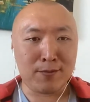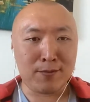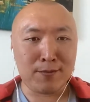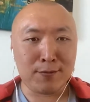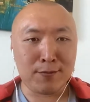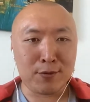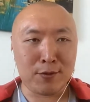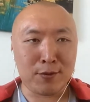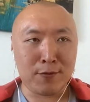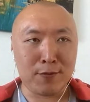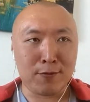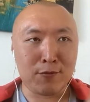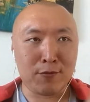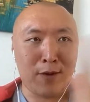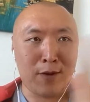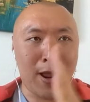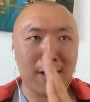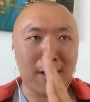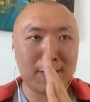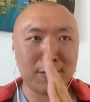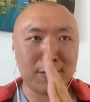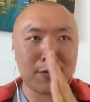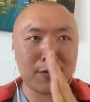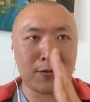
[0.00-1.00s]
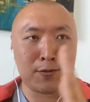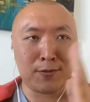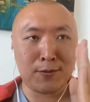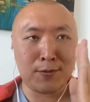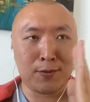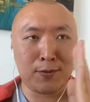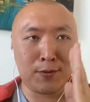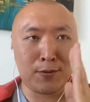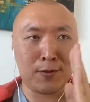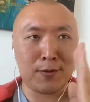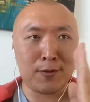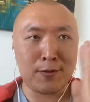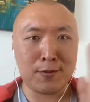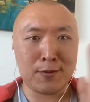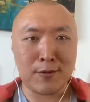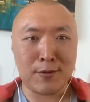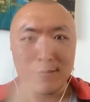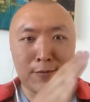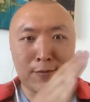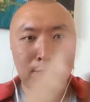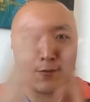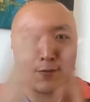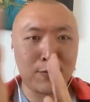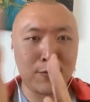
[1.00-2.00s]
sort of tracks or
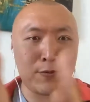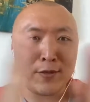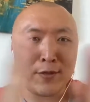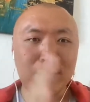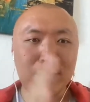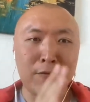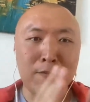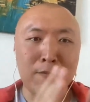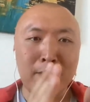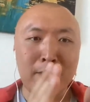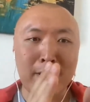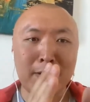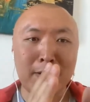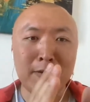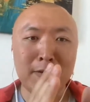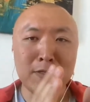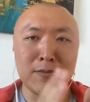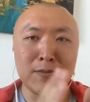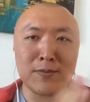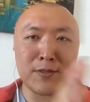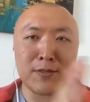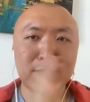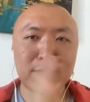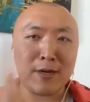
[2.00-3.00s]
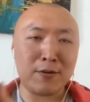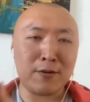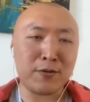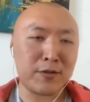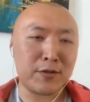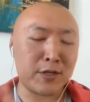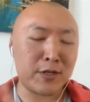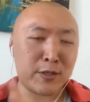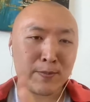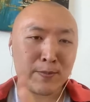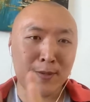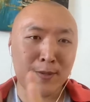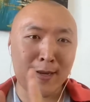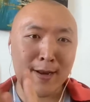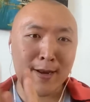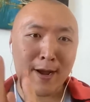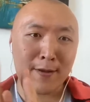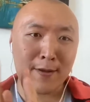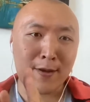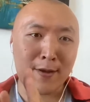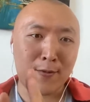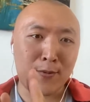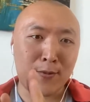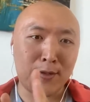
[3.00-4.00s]
sort of through different mechanisms, and I'll just explain how
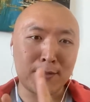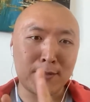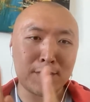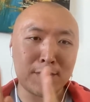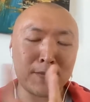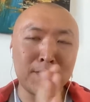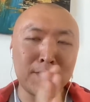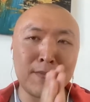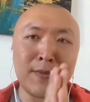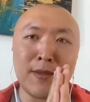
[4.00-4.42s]
that works.